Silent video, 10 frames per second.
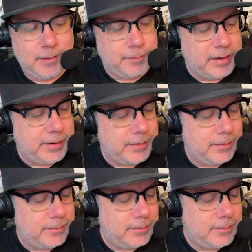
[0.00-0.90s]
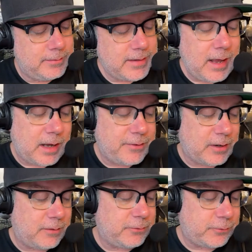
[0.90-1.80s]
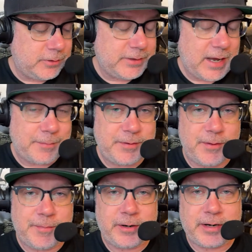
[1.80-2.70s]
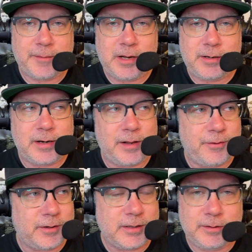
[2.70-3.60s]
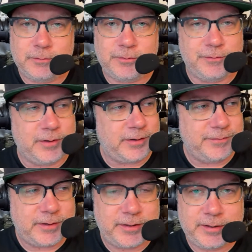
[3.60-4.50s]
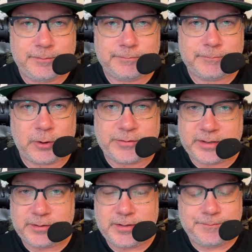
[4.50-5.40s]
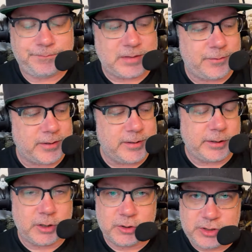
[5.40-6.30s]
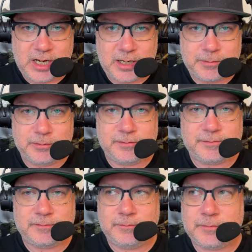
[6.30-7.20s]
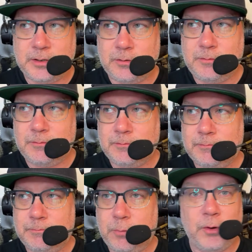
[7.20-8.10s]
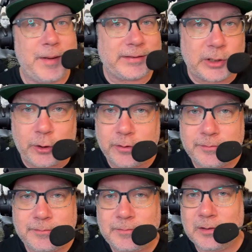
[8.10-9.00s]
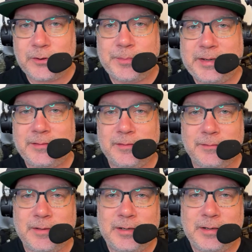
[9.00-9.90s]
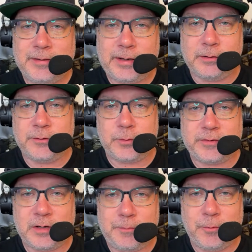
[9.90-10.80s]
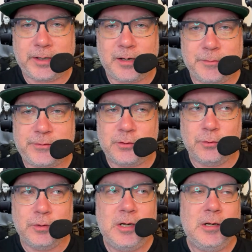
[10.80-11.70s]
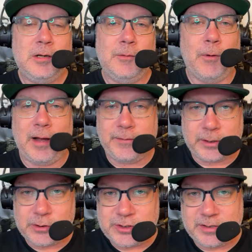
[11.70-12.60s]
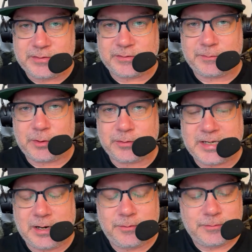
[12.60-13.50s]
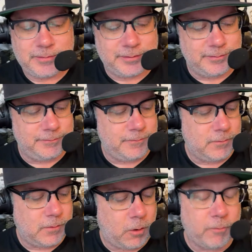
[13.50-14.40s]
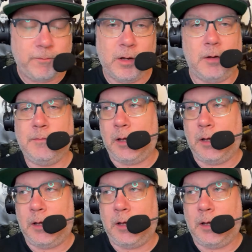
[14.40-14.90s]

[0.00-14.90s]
But yeah, I thought I was really happy that the mayor came on, and I thought he was very, very articulate. I thought he did a good job of, you know, pulling back the curtain a little bit and telling us what's up when it comes to why the negotiations have broke down, and hope a